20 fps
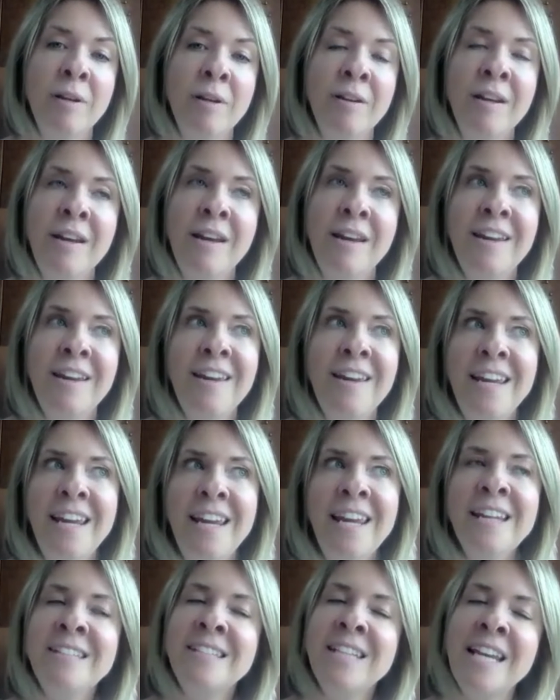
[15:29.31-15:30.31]
And
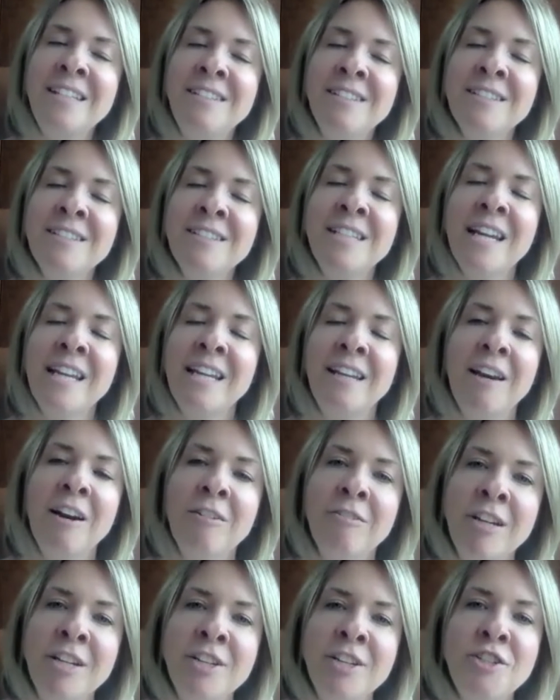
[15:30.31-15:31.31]
it, it does take
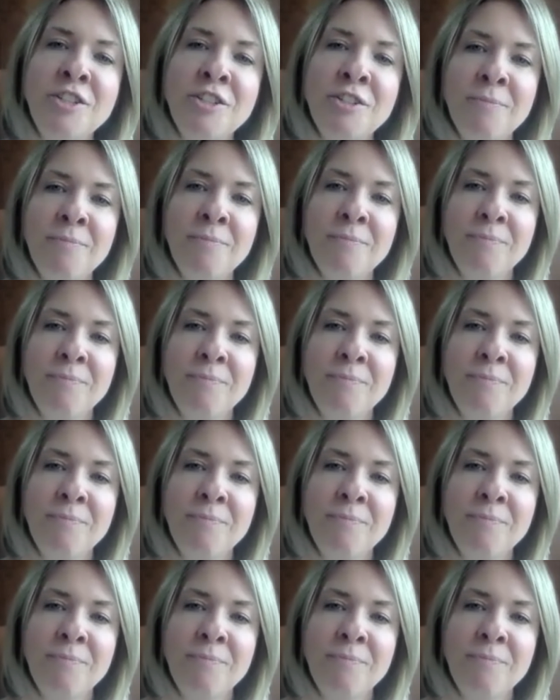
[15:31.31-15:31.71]
courage